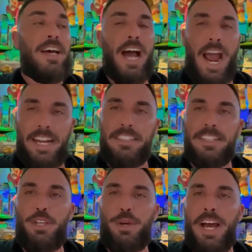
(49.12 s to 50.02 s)
I need to let
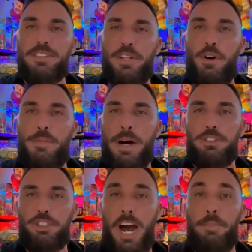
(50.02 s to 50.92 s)
you guys know about
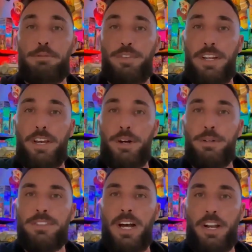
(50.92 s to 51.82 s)
Chop's
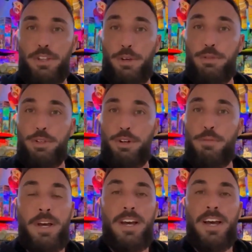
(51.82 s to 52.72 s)
videos on YouTube.
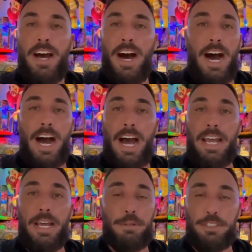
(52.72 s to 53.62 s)
I
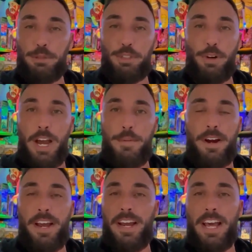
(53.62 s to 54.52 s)
am a subscriber
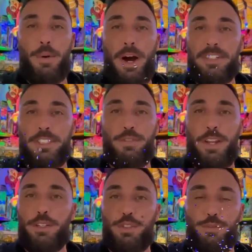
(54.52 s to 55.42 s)
and I watch his
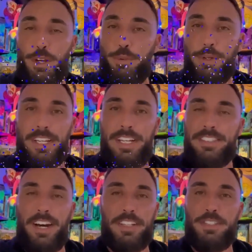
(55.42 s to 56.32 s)
videos frequently.
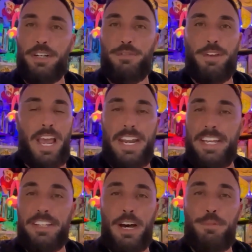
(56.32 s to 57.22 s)
Tons of
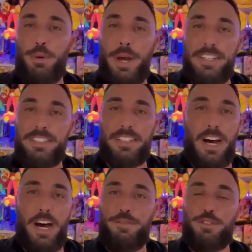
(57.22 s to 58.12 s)
NEWA
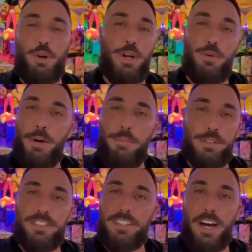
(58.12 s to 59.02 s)
stuff, Tony Rumble
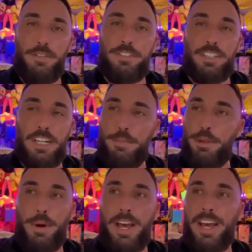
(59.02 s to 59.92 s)
stuff,
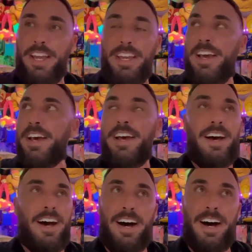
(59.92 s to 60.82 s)
CWA,
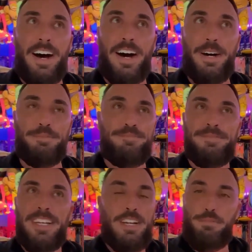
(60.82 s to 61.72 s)
um,
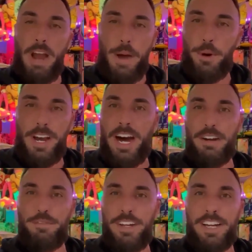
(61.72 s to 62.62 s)
Primal
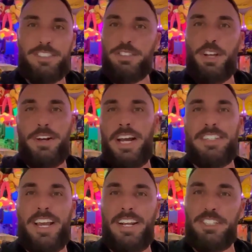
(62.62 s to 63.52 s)
Conflict, just all kinds of
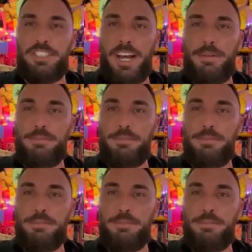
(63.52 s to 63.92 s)
hidden gems.